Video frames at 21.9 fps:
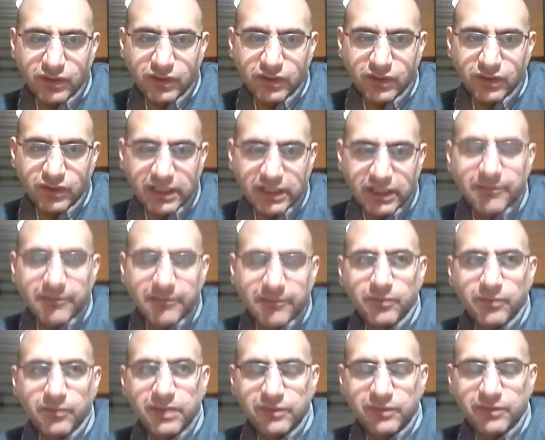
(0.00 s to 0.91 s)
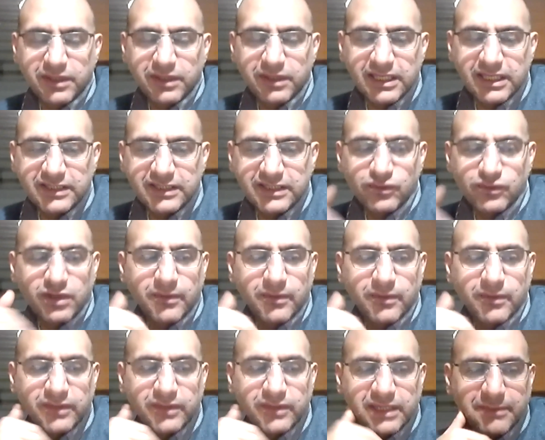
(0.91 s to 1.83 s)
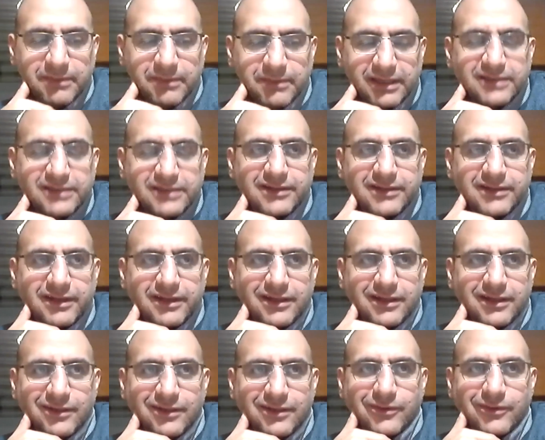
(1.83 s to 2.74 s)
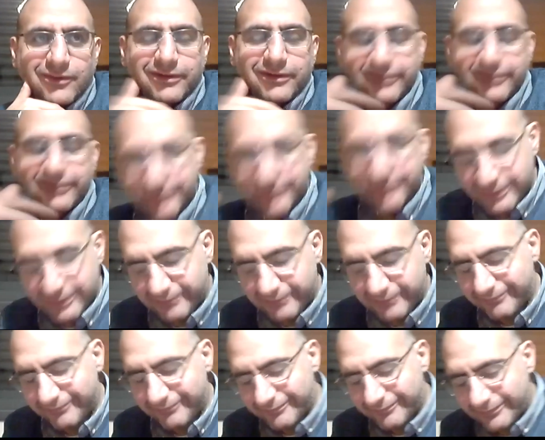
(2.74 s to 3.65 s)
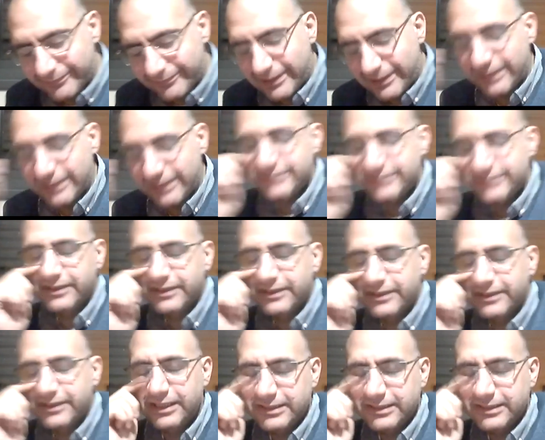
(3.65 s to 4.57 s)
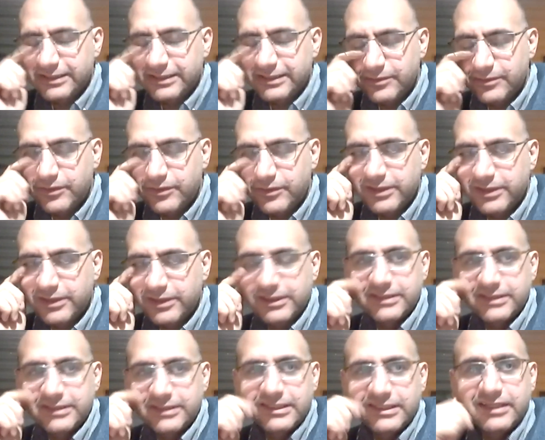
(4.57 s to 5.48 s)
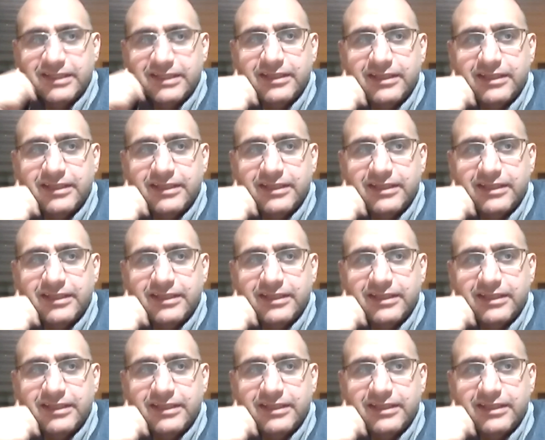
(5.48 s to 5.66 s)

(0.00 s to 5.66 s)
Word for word: but when they talk about keeping Israel or Israel as a democratic state,